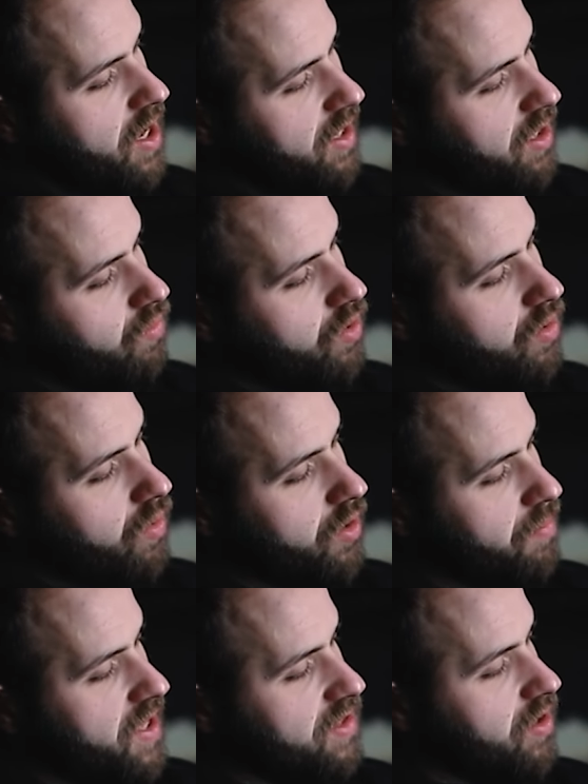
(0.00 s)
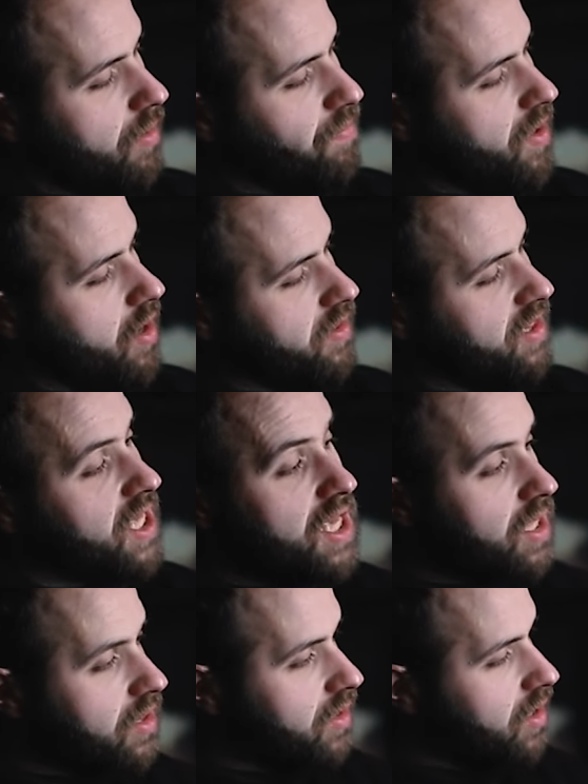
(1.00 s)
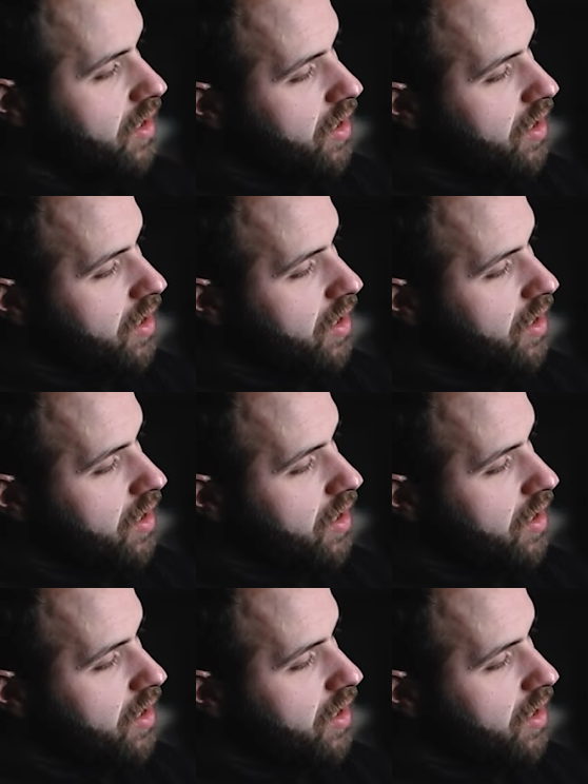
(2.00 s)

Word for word: and I wouldn't want to mess up the teeth.